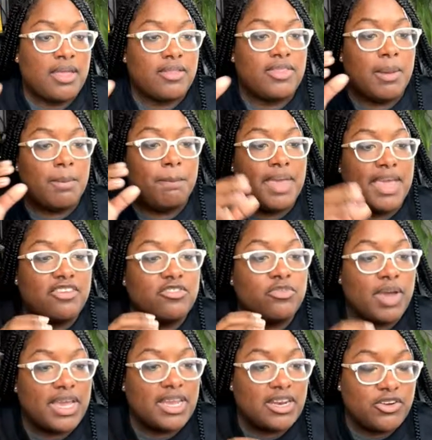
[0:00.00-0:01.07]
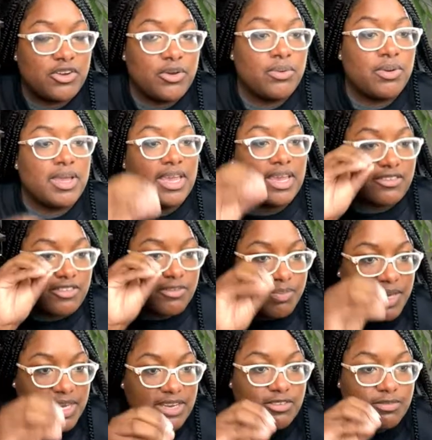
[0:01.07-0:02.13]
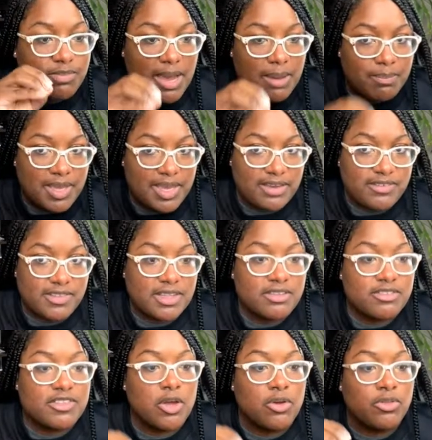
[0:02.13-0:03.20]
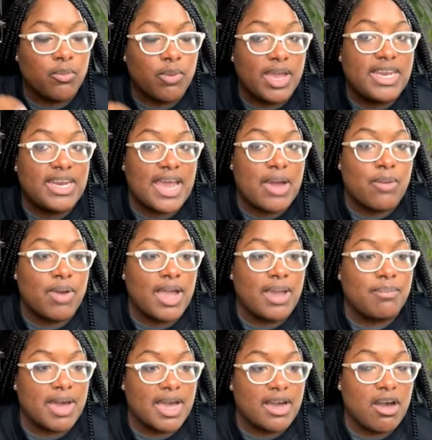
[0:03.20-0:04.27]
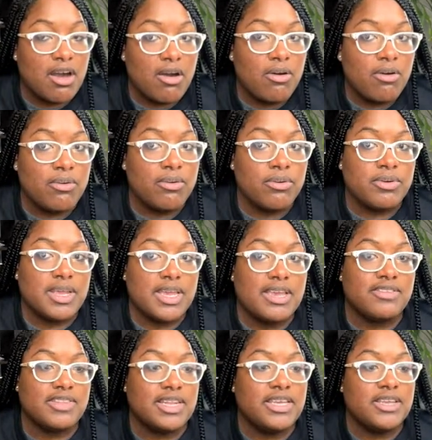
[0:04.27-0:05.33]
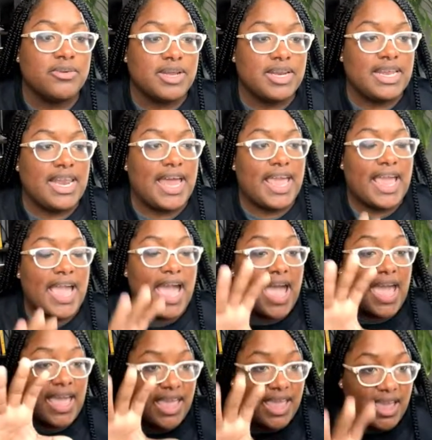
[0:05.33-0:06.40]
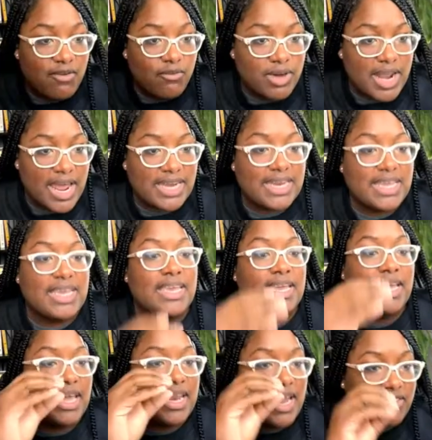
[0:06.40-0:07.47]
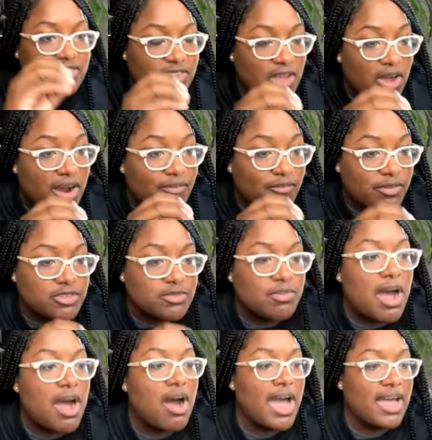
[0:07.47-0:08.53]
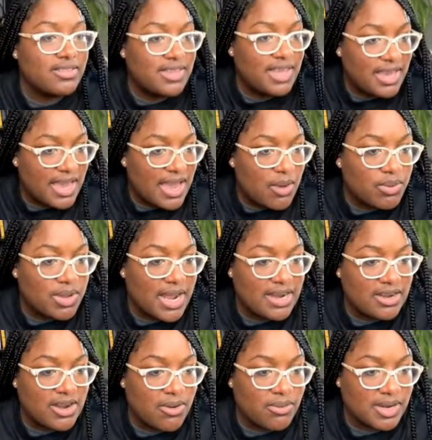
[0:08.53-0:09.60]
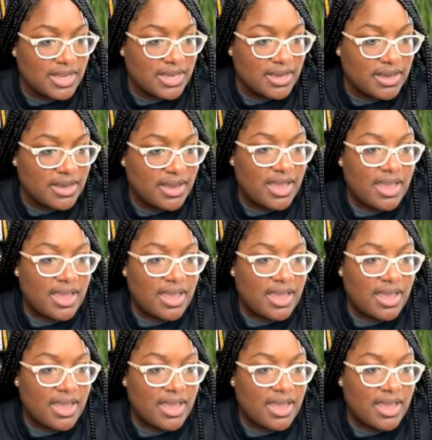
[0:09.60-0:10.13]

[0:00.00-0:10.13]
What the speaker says: The best way to do it is piece by piece. So the way that I write my code is literally like I have what I need and I start from small. I take out what I don't need.